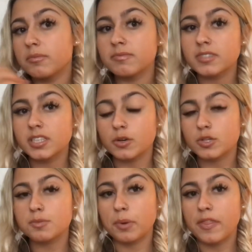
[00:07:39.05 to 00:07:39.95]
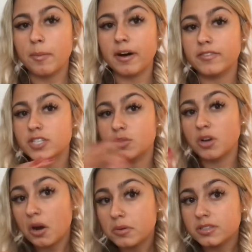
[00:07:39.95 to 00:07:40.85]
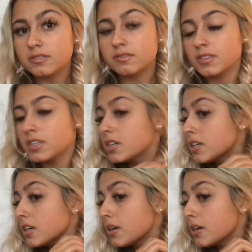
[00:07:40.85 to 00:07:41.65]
You can, you know, spray the puff as you go and